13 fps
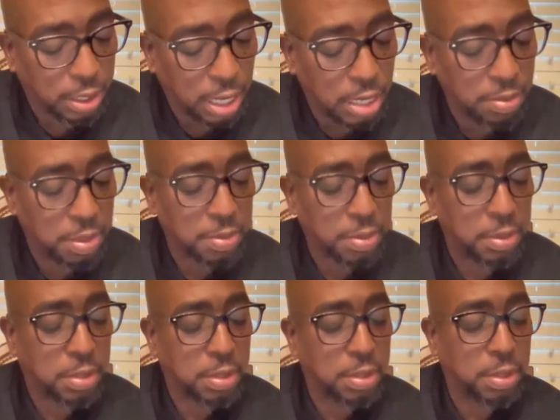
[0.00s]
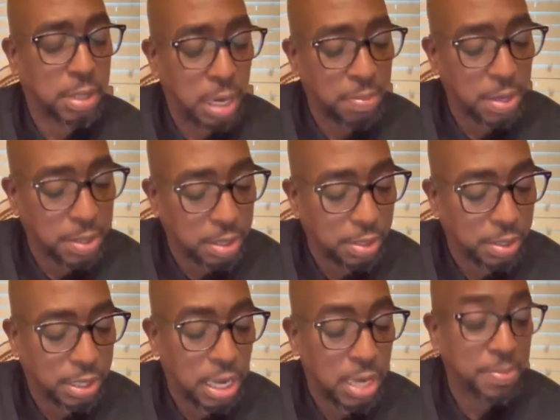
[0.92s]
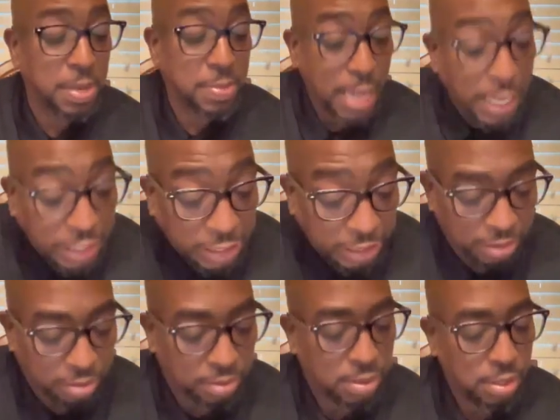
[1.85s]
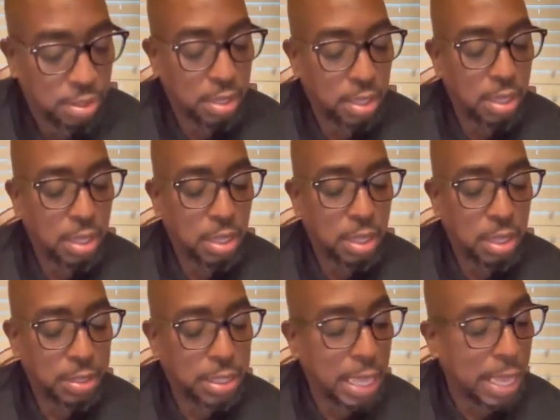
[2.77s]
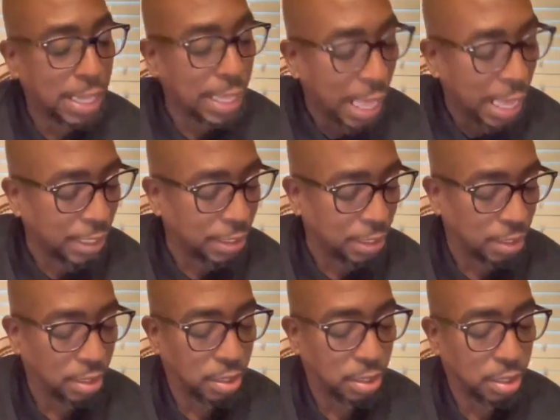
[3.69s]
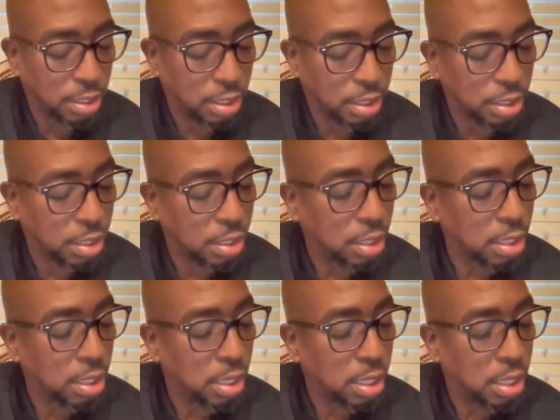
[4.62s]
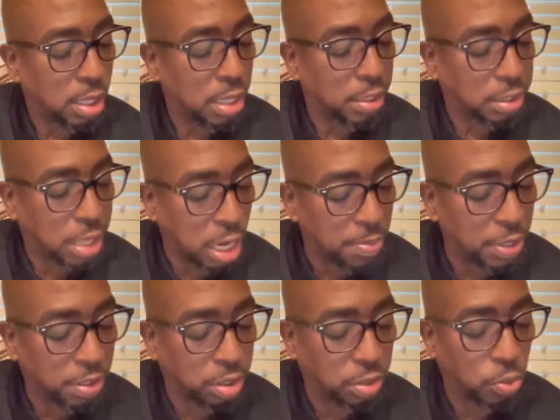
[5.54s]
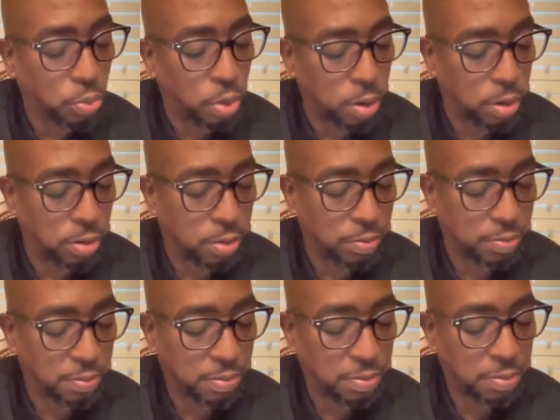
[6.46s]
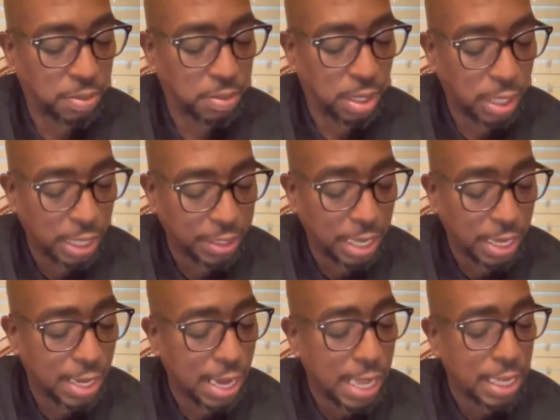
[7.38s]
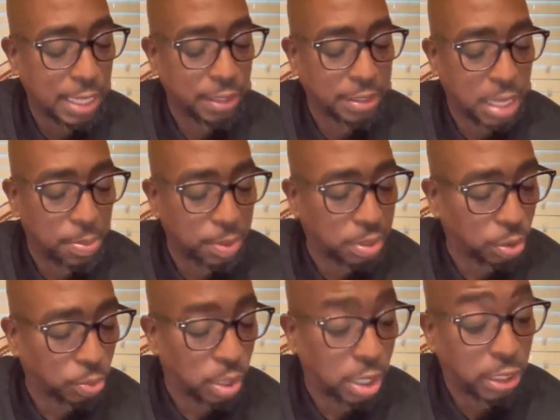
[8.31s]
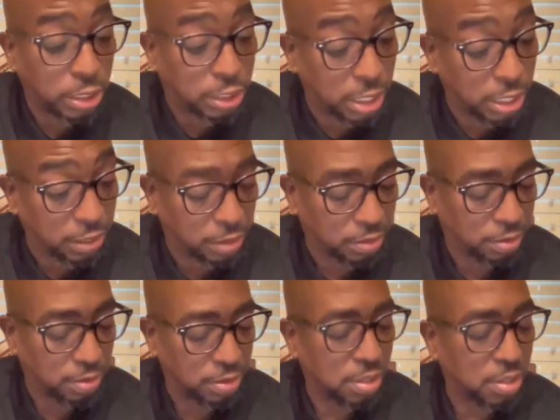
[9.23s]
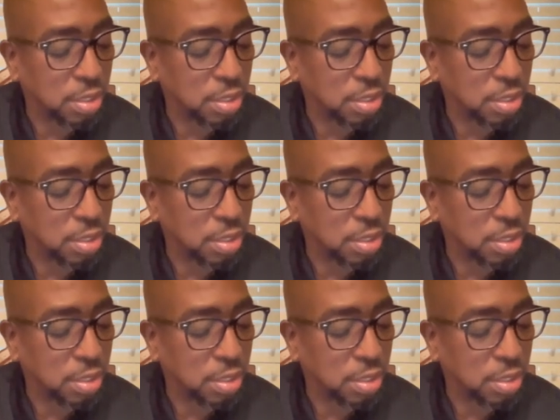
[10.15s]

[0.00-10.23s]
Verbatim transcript: condemnation that light is coming to the world. The, that light is coming to the world. That's Jesus.